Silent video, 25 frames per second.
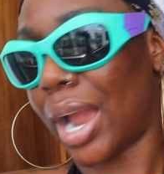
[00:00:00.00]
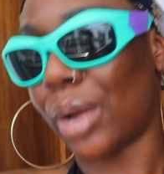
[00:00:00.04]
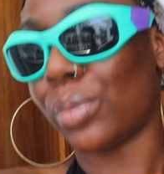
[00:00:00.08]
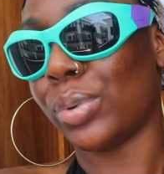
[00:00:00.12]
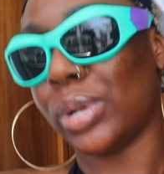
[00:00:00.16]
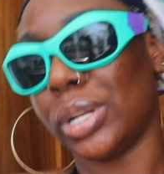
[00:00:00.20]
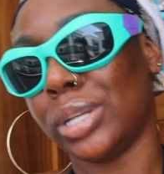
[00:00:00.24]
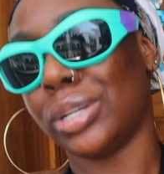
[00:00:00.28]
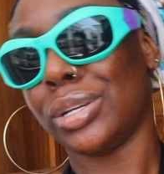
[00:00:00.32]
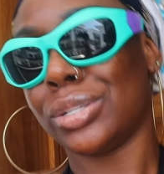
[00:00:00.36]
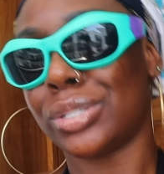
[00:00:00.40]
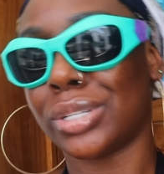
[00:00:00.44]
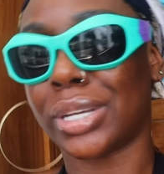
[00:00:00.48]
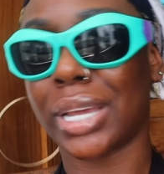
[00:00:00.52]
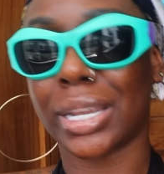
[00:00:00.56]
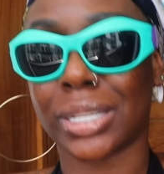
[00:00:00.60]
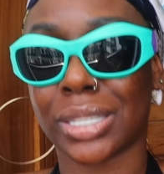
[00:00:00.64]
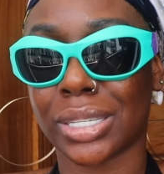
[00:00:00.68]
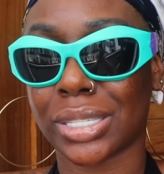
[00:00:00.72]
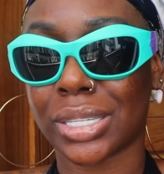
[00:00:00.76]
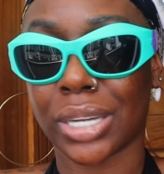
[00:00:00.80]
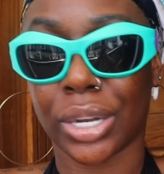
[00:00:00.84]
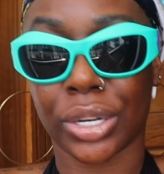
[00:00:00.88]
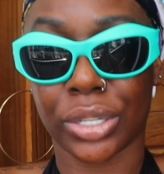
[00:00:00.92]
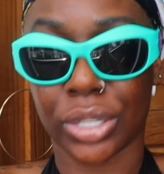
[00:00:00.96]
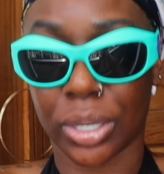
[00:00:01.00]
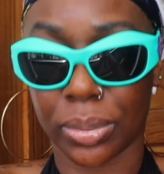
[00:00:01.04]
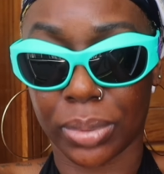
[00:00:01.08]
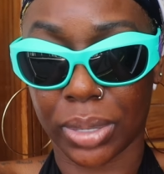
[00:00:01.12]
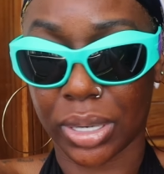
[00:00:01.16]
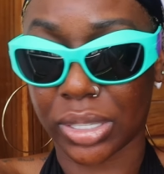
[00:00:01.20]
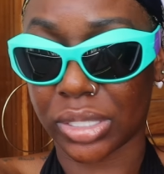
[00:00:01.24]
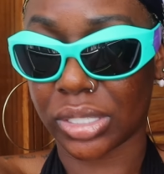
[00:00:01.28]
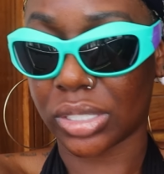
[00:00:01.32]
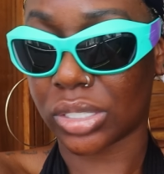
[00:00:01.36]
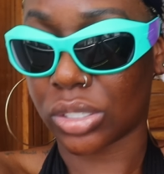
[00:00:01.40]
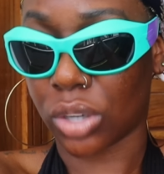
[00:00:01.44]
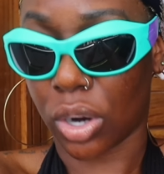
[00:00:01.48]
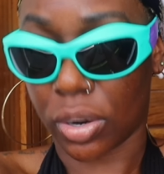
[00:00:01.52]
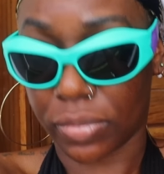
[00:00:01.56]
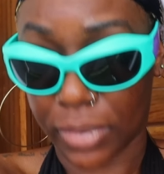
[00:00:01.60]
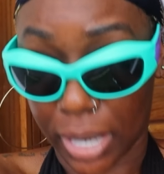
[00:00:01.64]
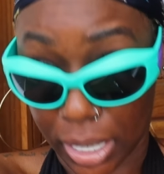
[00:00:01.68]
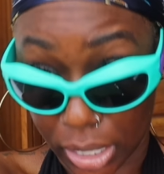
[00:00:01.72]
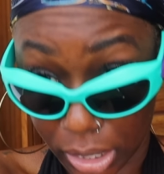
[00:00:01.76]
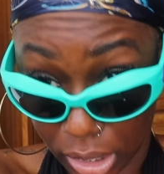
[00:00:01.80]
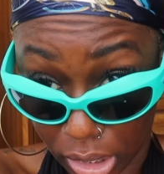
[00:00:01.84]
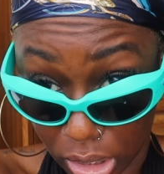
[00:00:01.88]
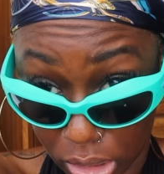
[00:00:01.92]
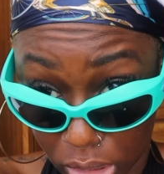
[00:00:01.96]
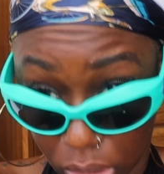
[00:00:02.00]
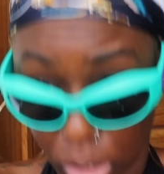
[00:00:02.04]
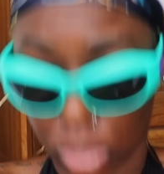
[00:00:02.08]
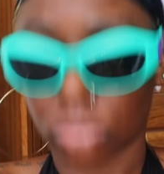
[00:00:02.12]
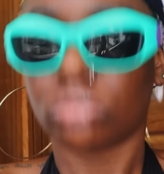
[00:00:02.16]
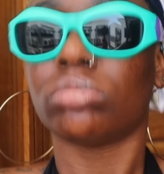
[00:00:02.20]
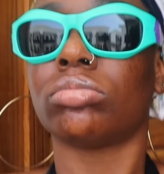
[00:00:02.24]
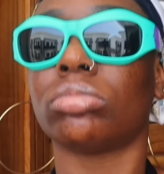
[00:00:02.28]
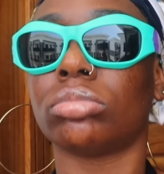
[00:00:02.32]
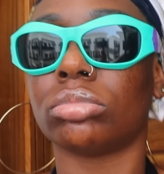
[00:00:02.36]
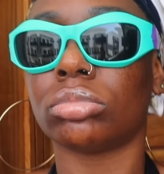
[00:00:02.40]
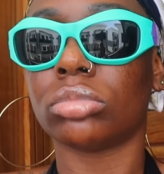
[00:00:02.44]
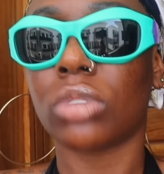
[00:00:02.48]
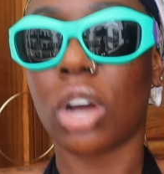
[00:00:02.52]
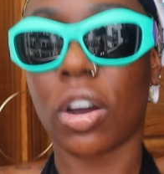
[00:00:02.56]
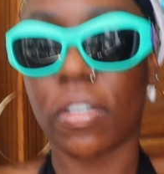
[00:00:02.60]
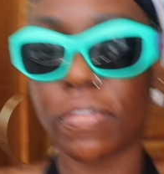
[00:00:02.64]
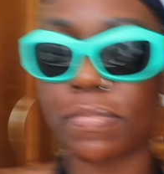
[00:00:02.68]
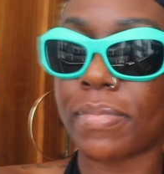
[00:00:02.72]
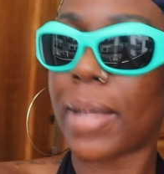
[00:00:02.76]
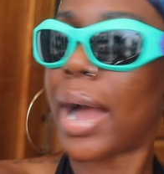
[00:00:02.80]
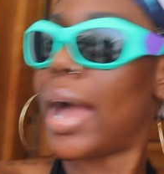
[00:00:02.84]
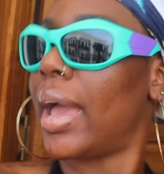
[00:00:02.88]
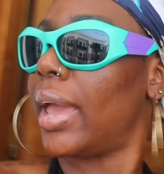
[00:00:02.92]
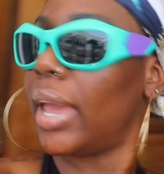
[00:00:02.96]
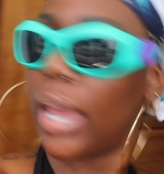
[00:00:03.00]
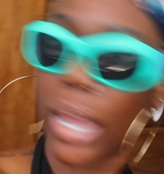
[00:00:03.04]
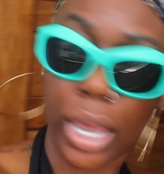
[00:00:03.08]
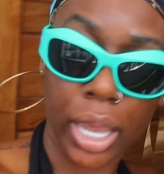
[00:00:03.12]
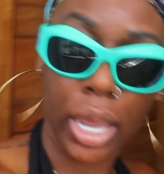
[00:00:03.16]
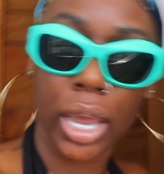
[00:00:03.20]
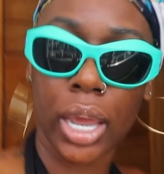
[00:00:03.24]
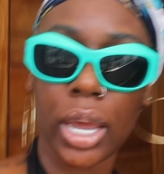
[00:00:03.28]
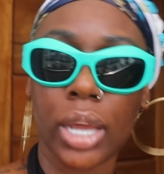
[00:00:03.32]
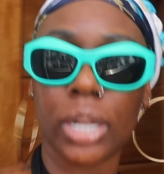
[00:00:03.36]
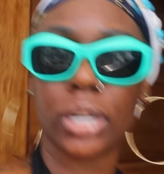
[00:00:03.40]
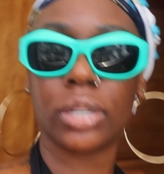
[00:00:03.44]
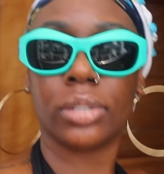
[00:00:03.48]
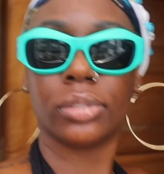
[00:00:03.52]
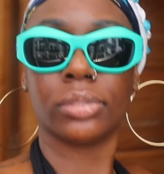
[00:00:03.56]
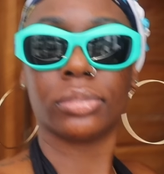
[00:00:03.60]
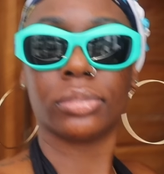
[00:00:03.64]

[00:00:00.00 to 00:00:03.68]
I really need to get this hair done because this scarf got to get off my head.